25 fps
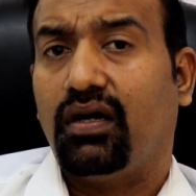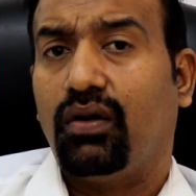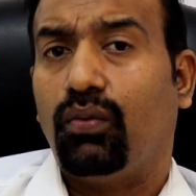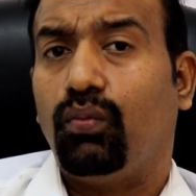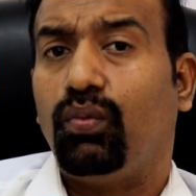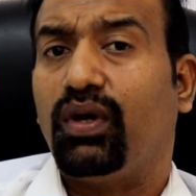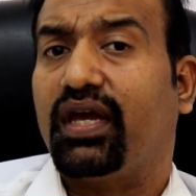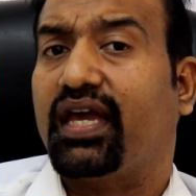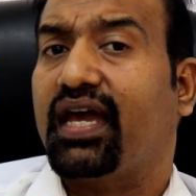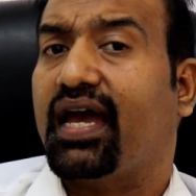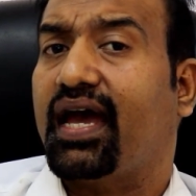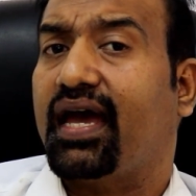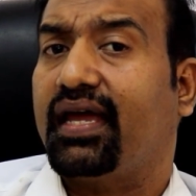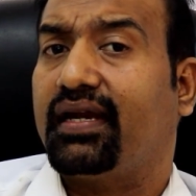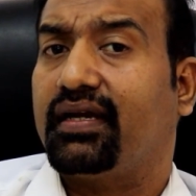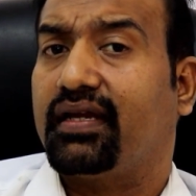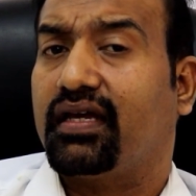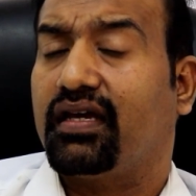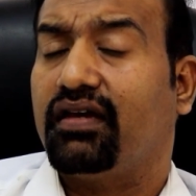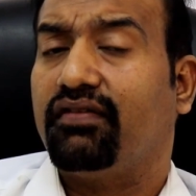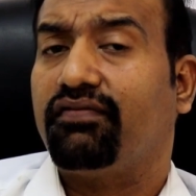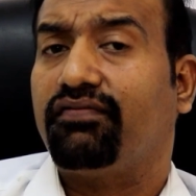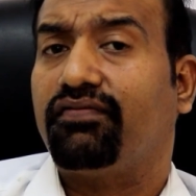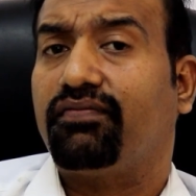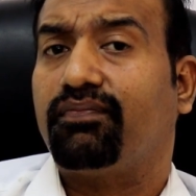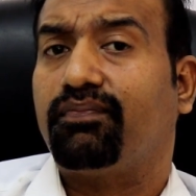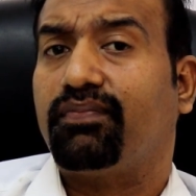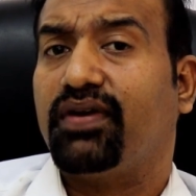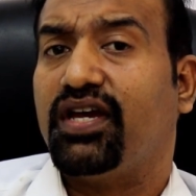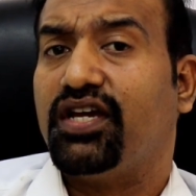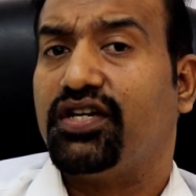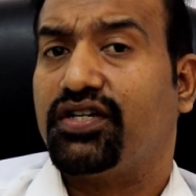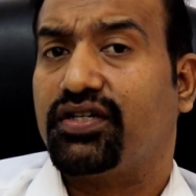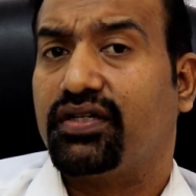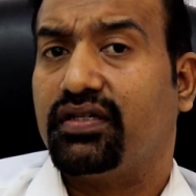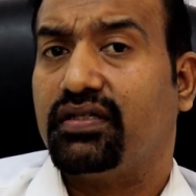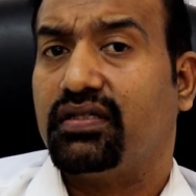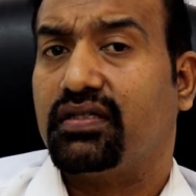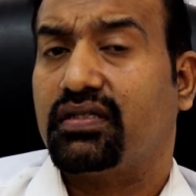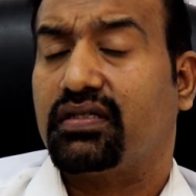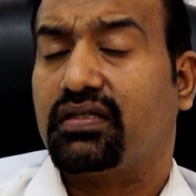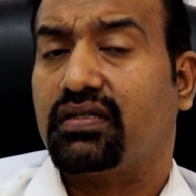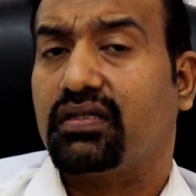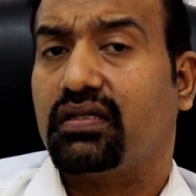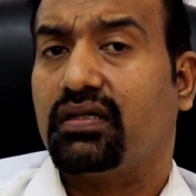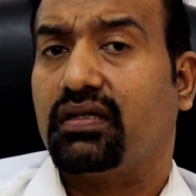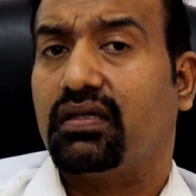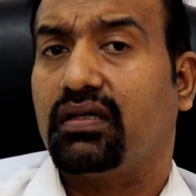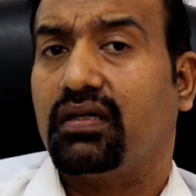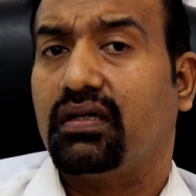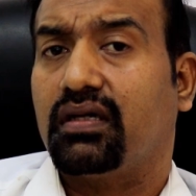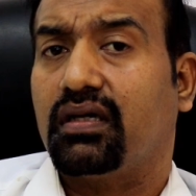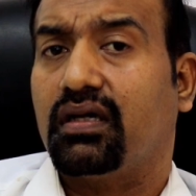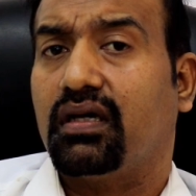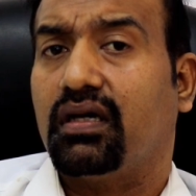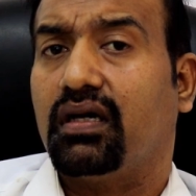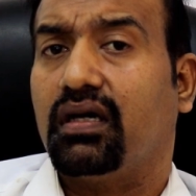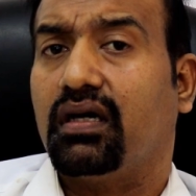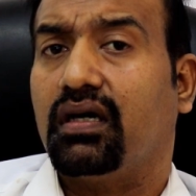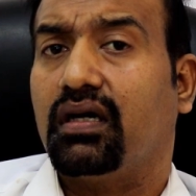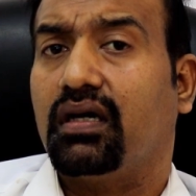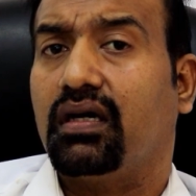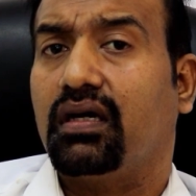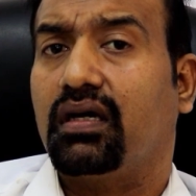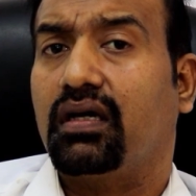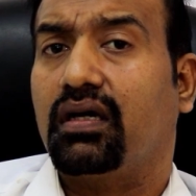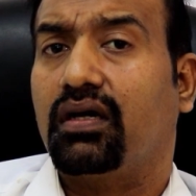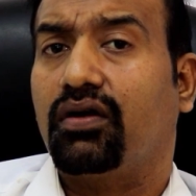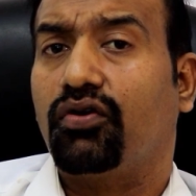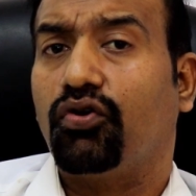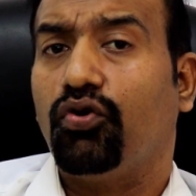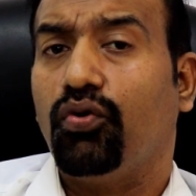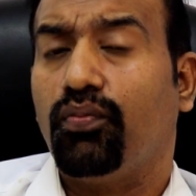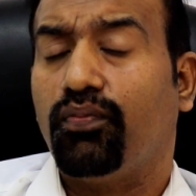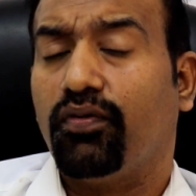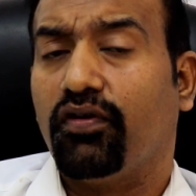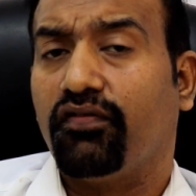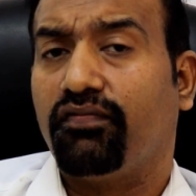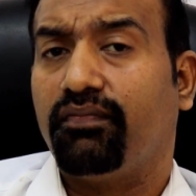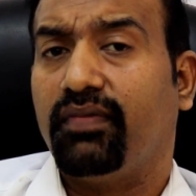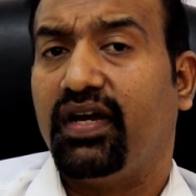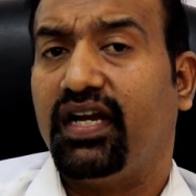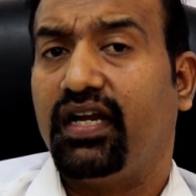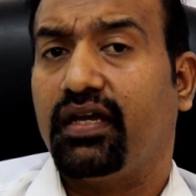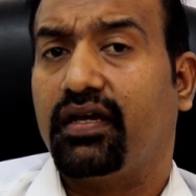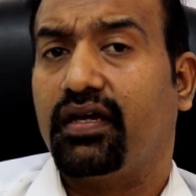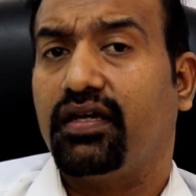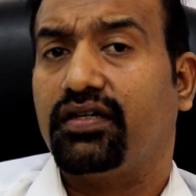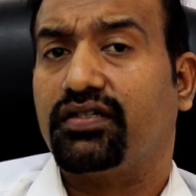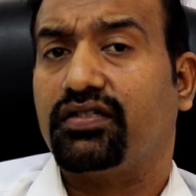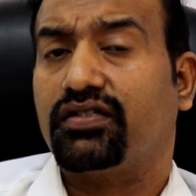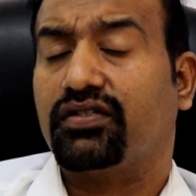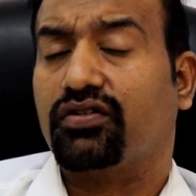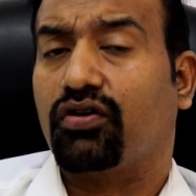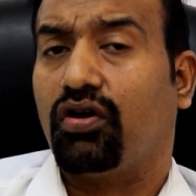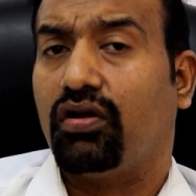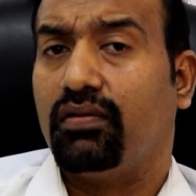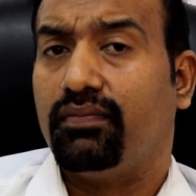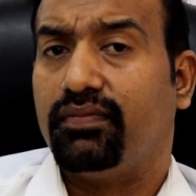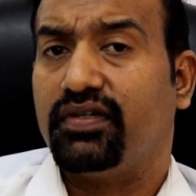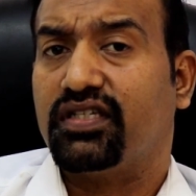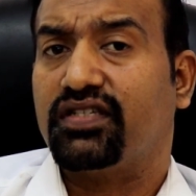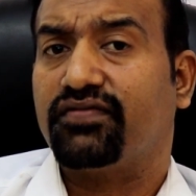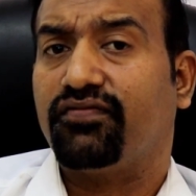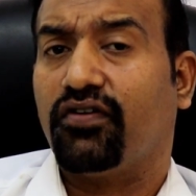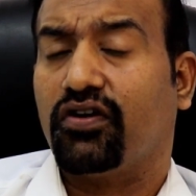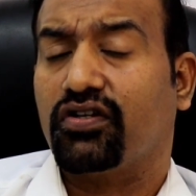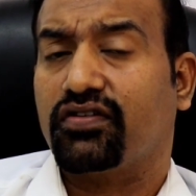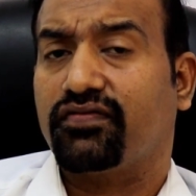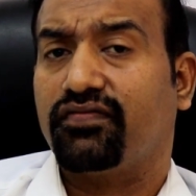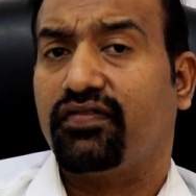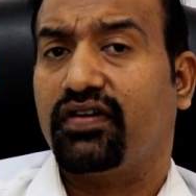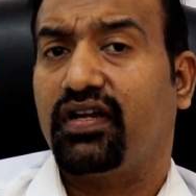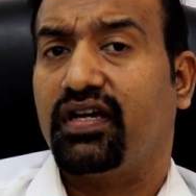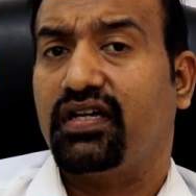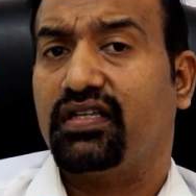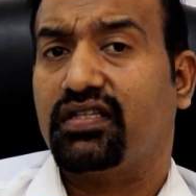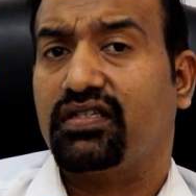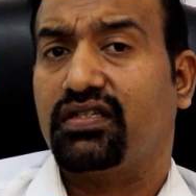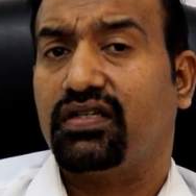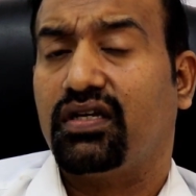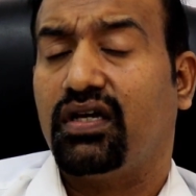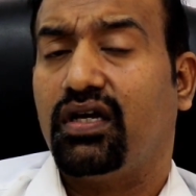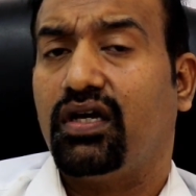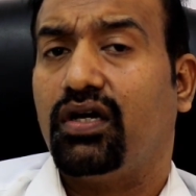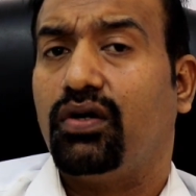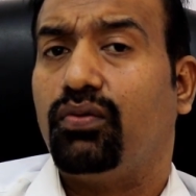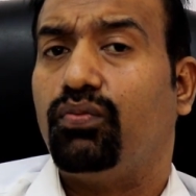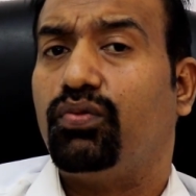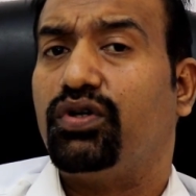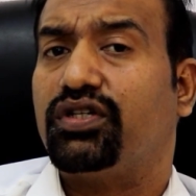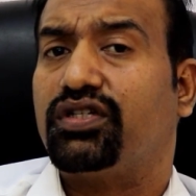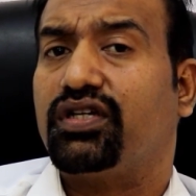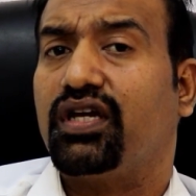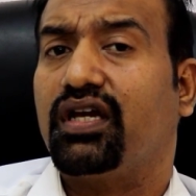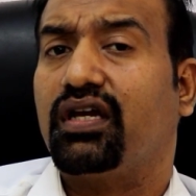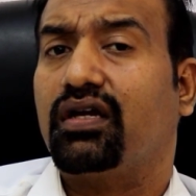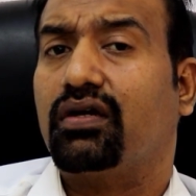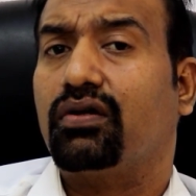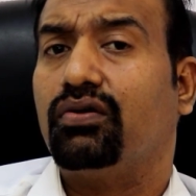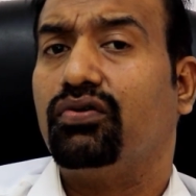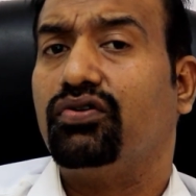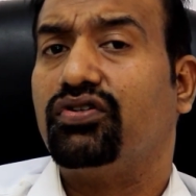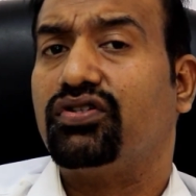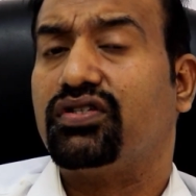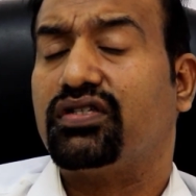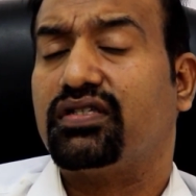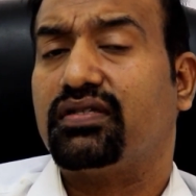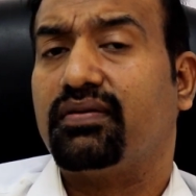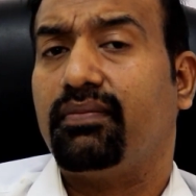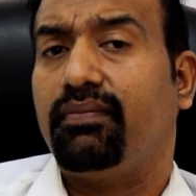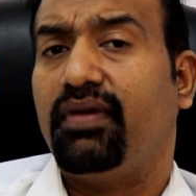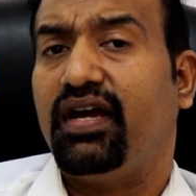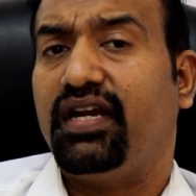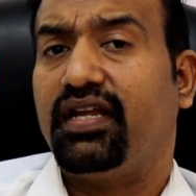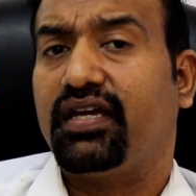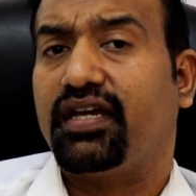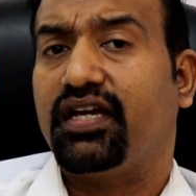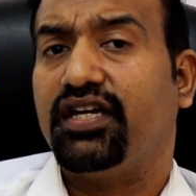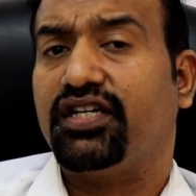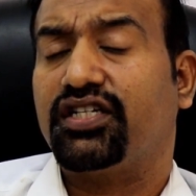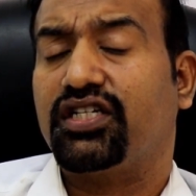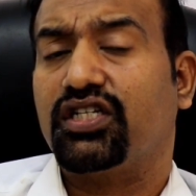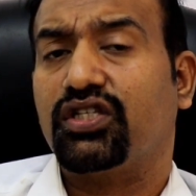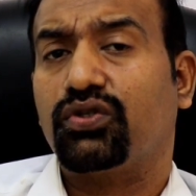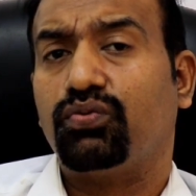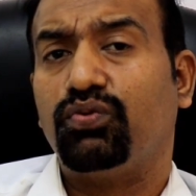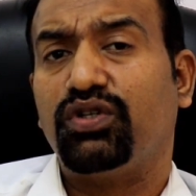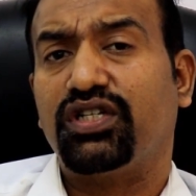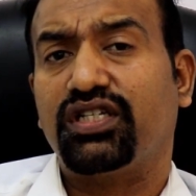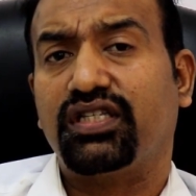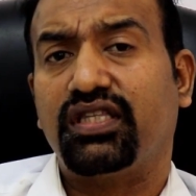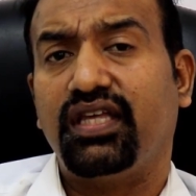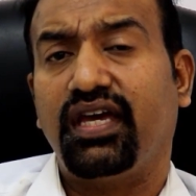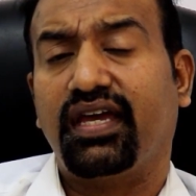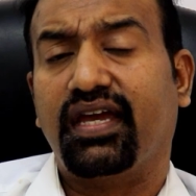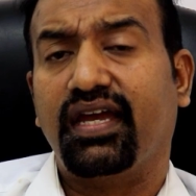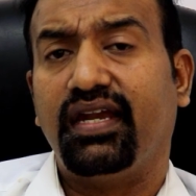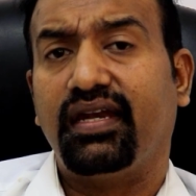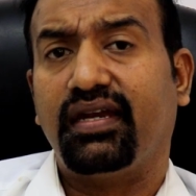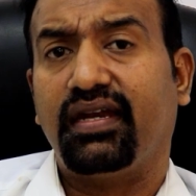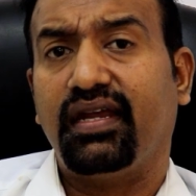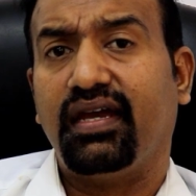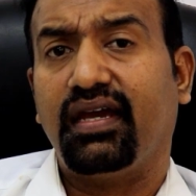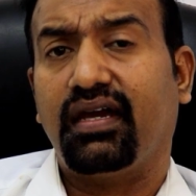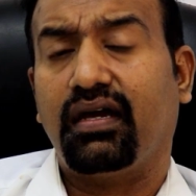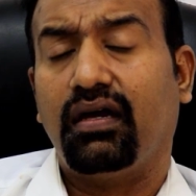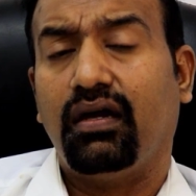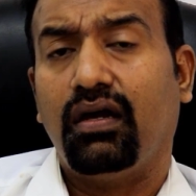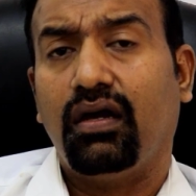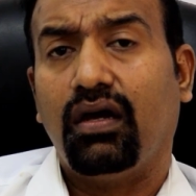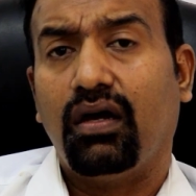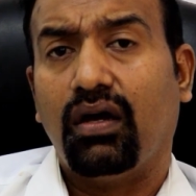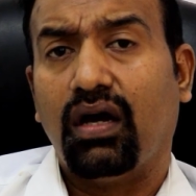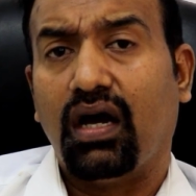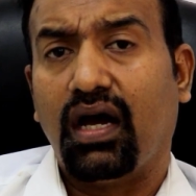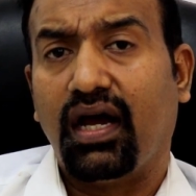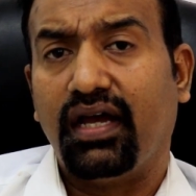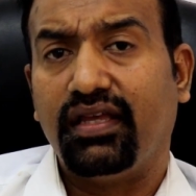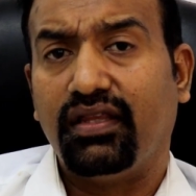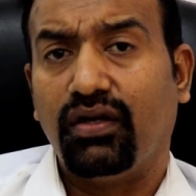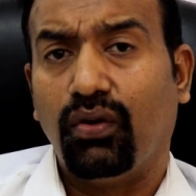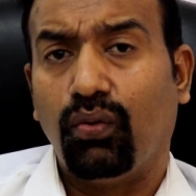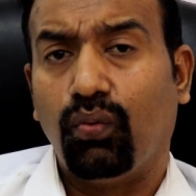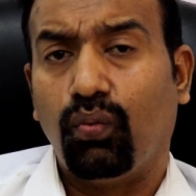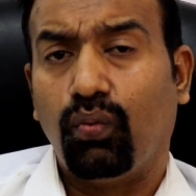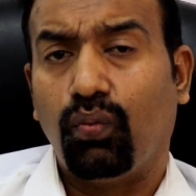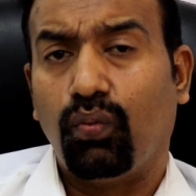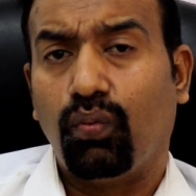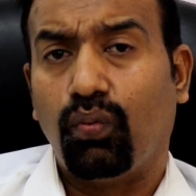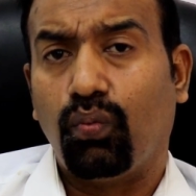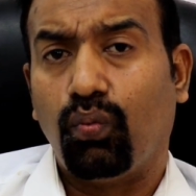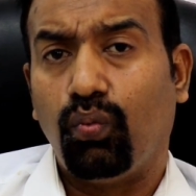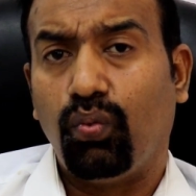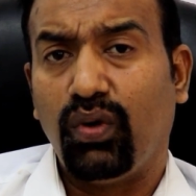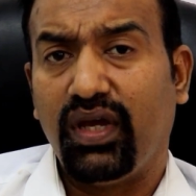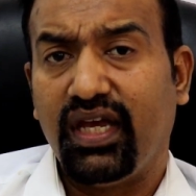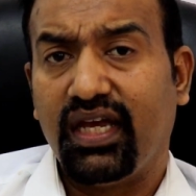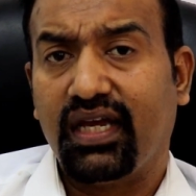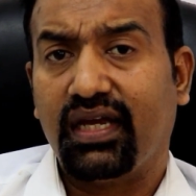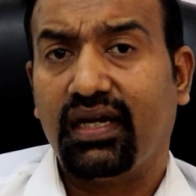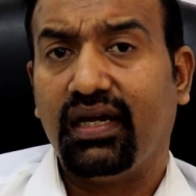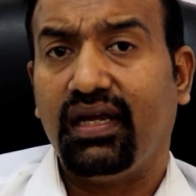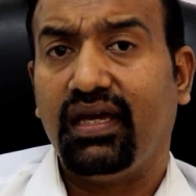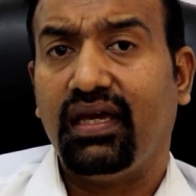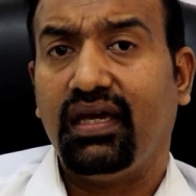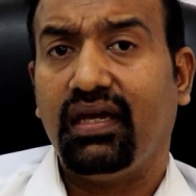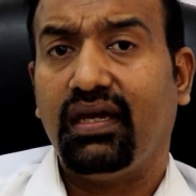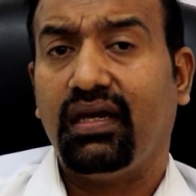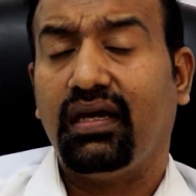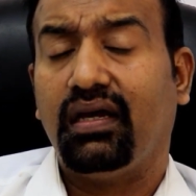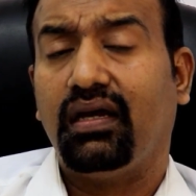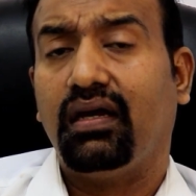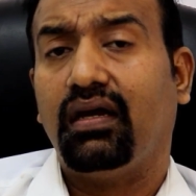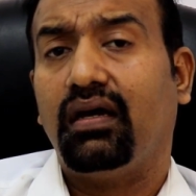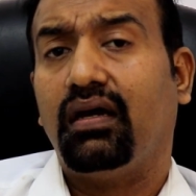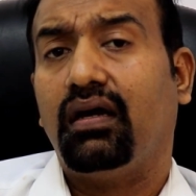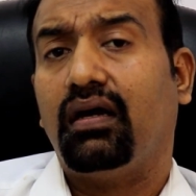We can give patients a group of medications called bisphosphonates, which includes medications which they can take either weekly,